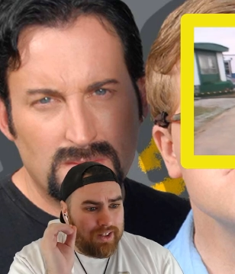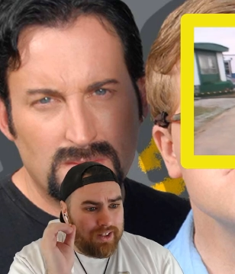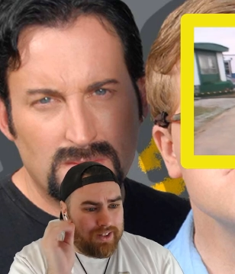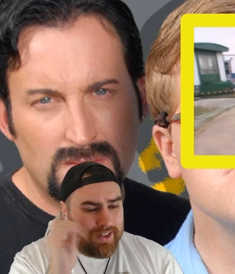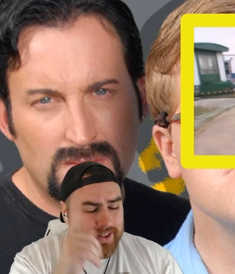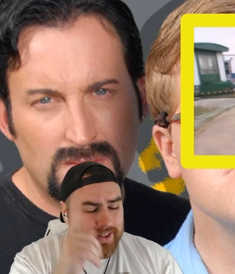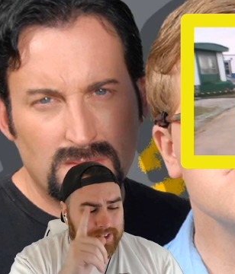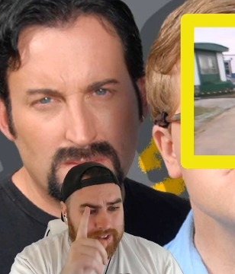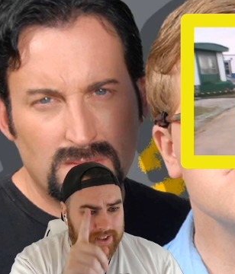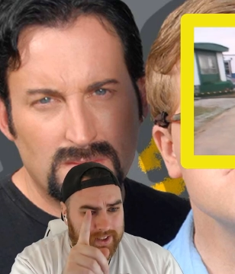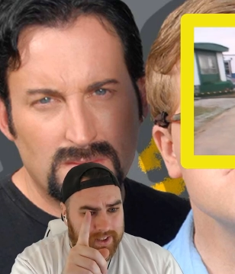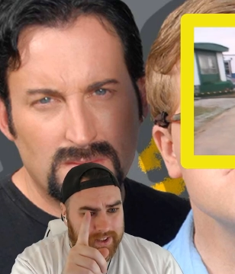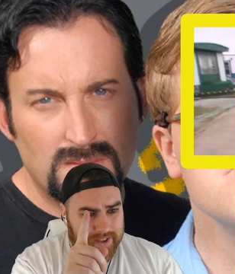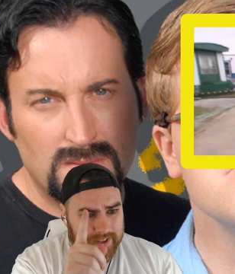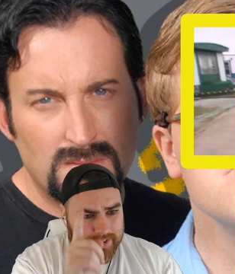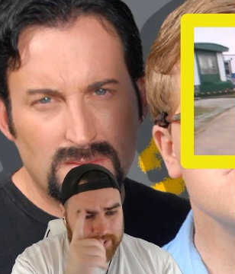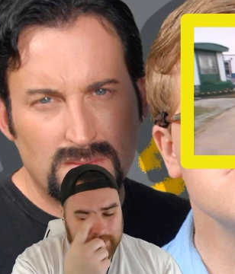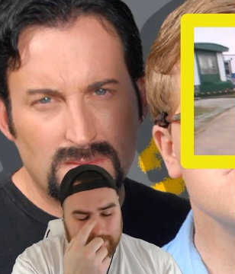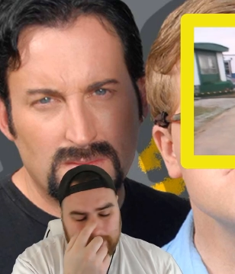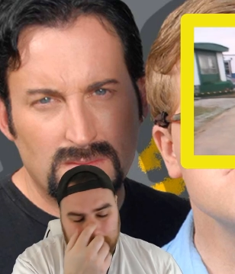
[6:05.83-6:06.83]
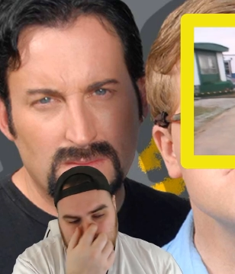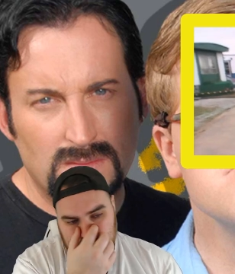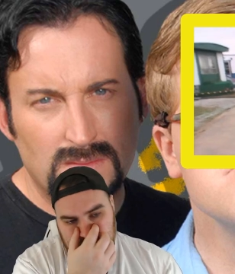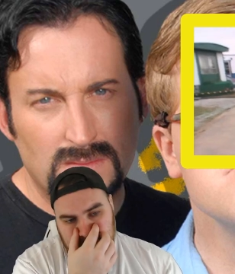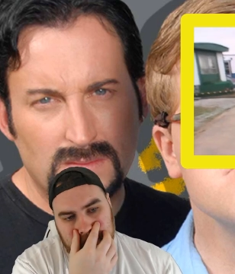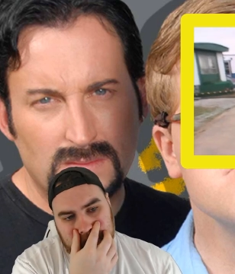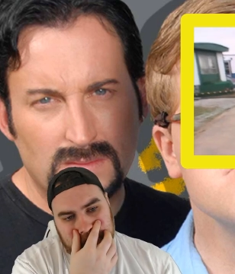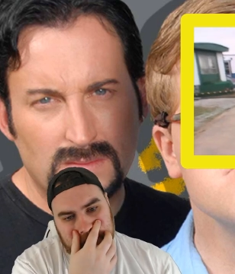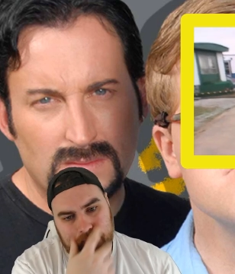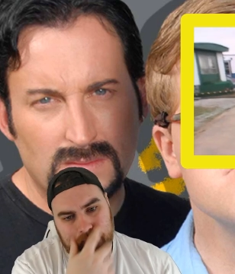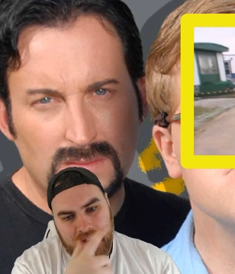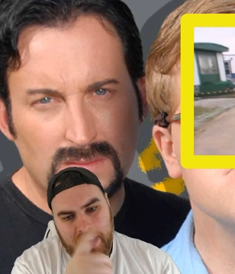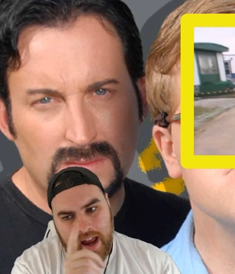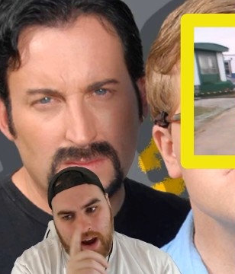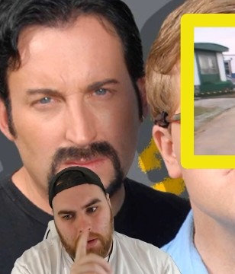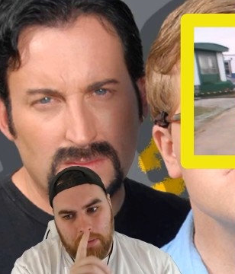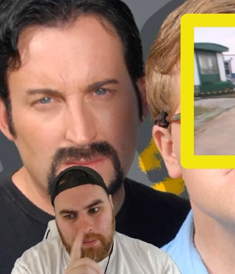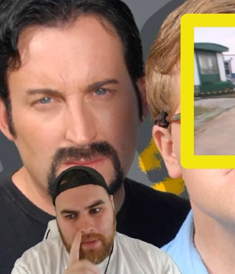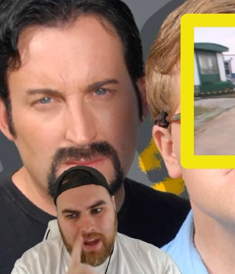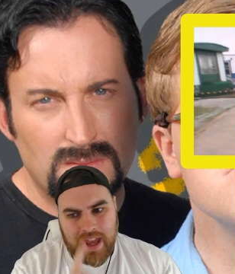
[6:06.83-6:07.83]
Speaker 1: now!
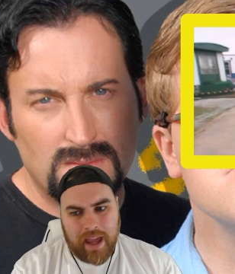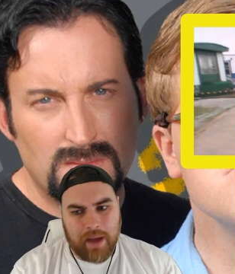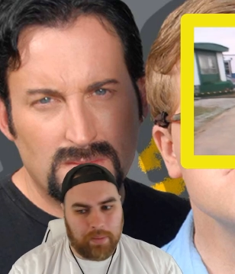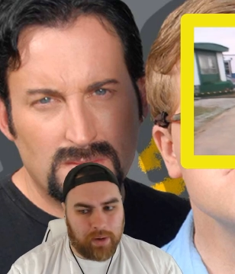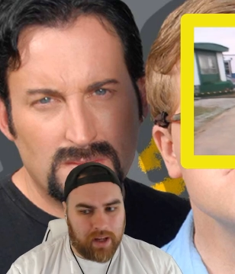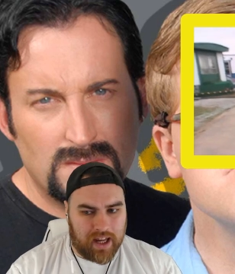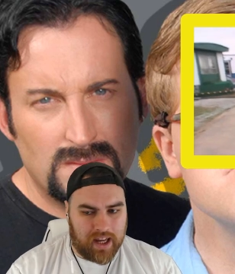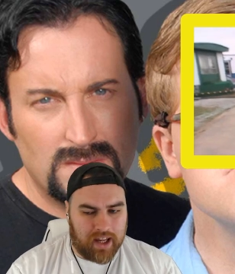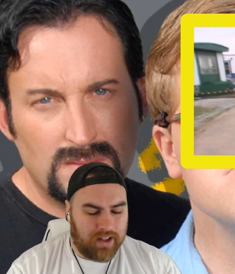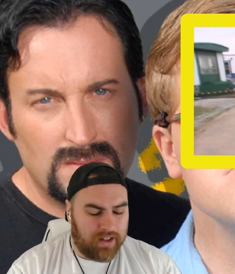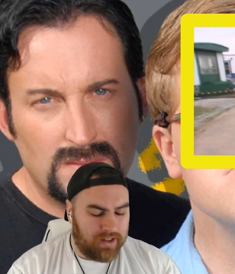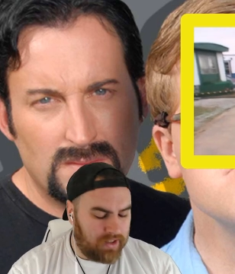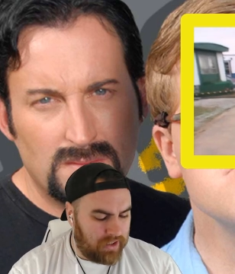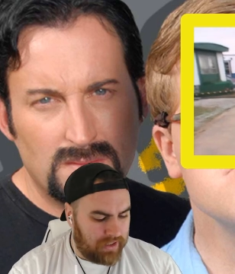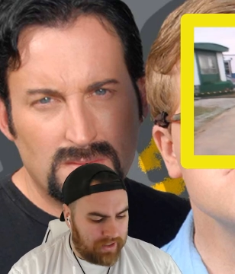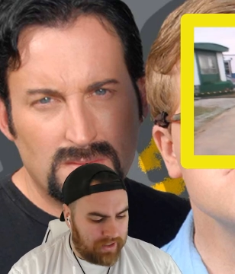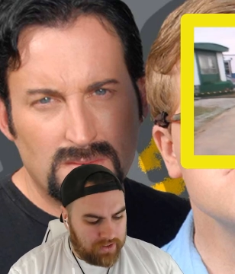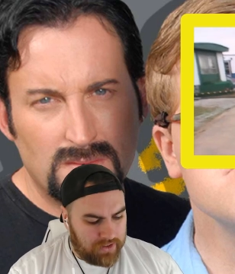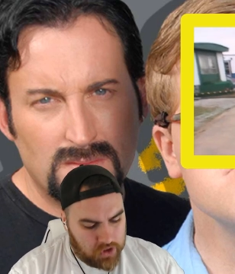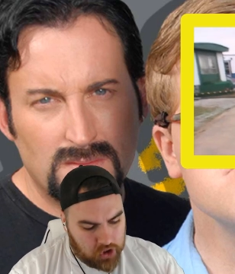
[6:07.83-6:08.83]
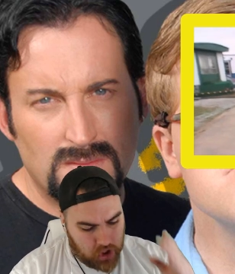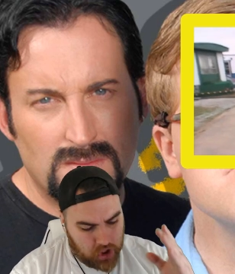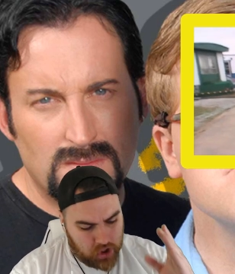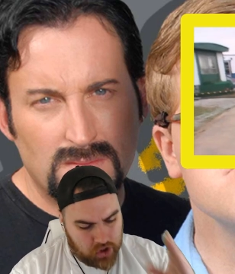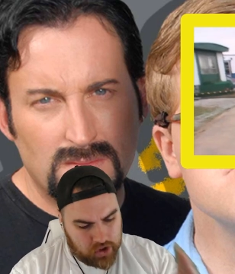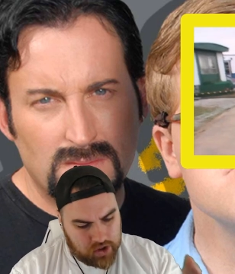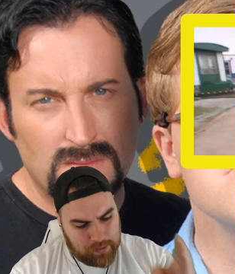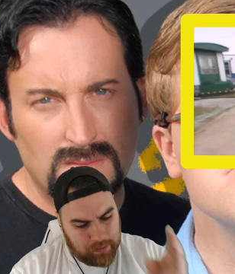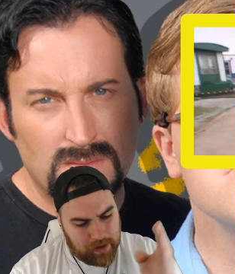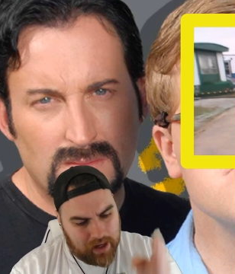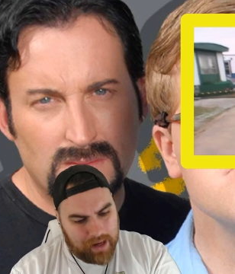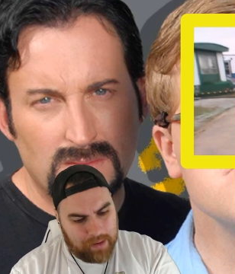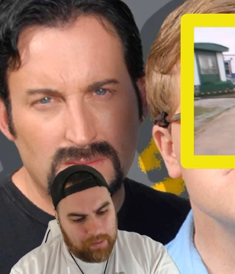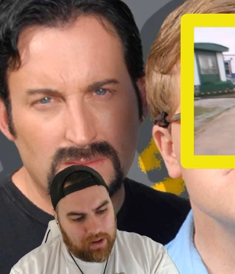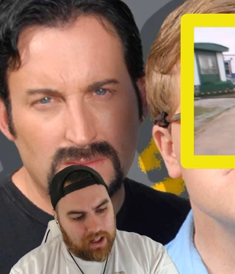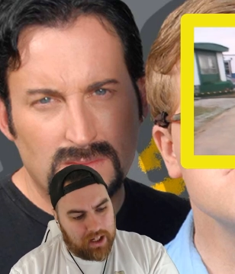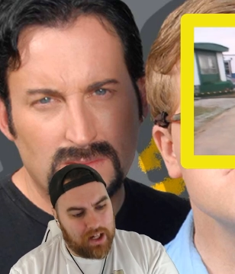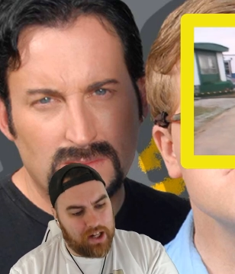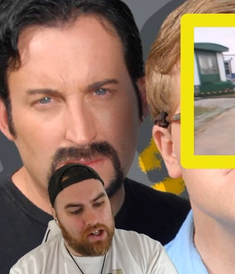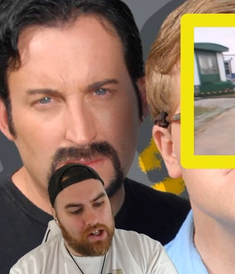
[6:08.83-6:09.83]
now, maybe just
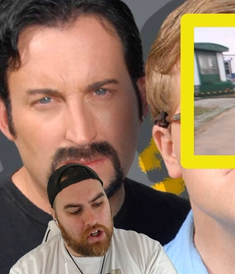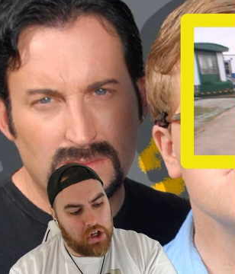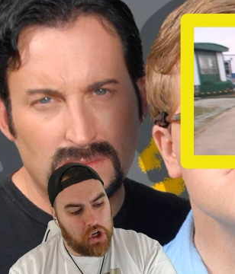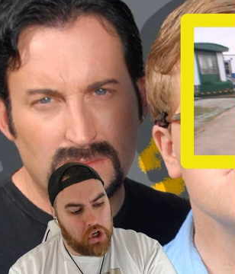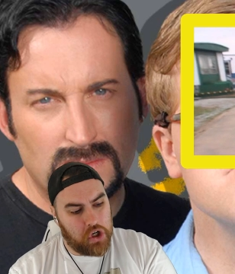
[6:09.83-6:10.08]
maybe you